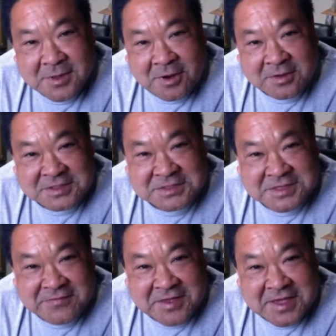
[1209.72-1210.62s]
the
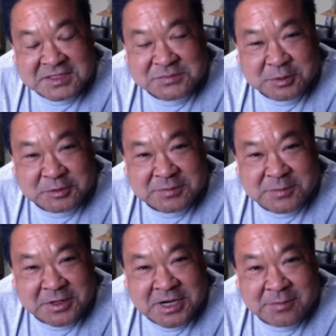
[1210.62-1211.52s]
stuff that gets built up
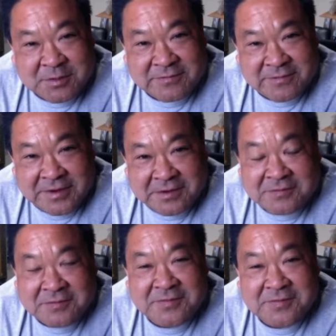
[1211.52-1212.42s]
on top of the
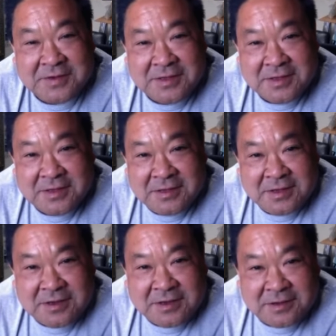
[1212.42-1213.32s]
valve.
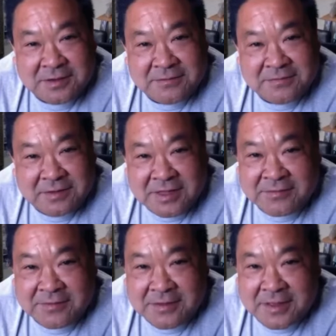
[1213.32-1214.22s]

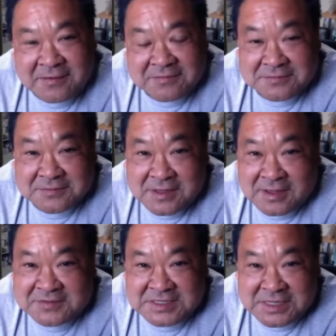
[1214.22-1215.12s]
Even I've
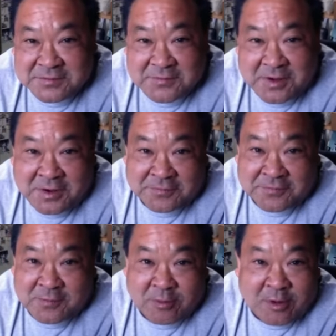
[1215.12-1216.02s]
seen it on
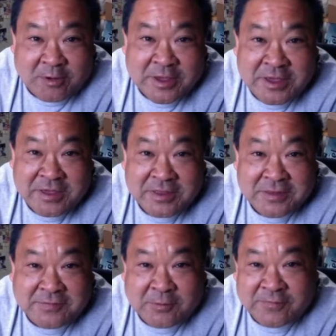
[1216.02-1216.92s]
Ferrari, the
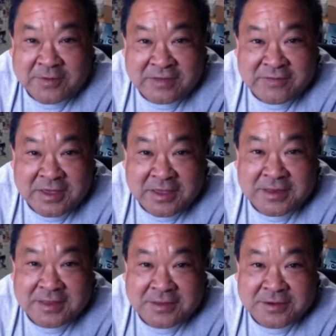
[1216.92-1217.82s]
458,
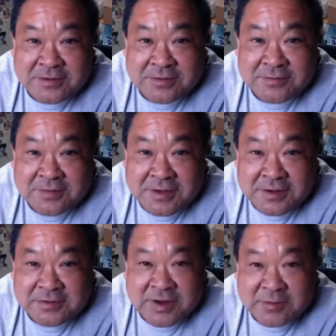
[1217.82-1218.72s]
their
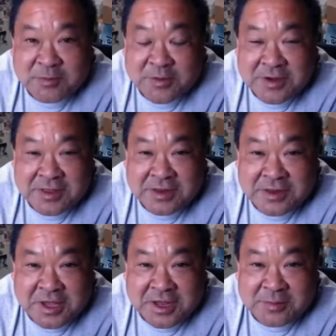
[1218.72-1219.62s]
direct port, and you
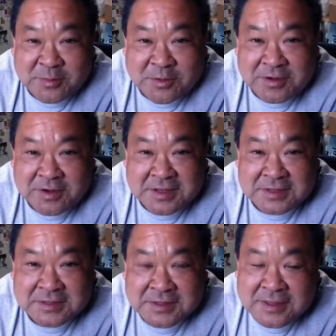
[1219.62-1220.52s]
take it apart. And
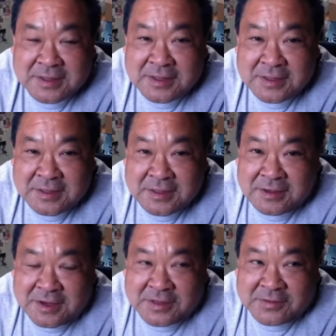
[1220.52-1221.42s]

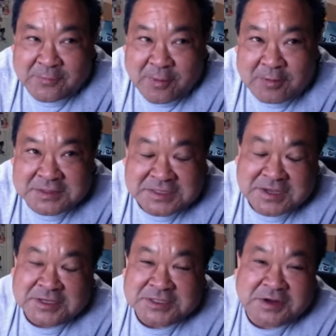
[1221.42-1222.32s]
on the Ferraris, they
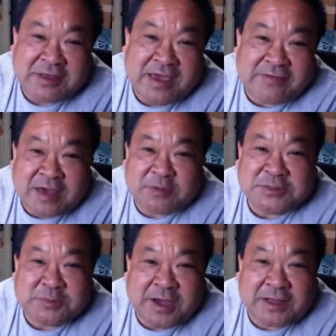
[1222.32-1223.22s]
usually don't have that
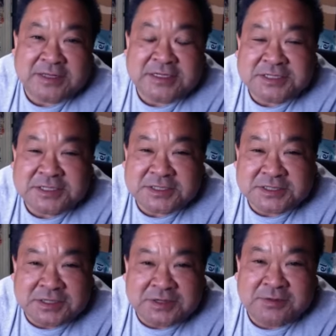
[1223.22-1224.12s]
much mileage,
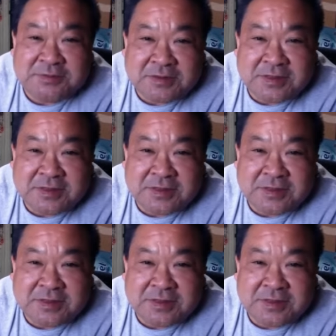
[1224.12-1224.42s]
so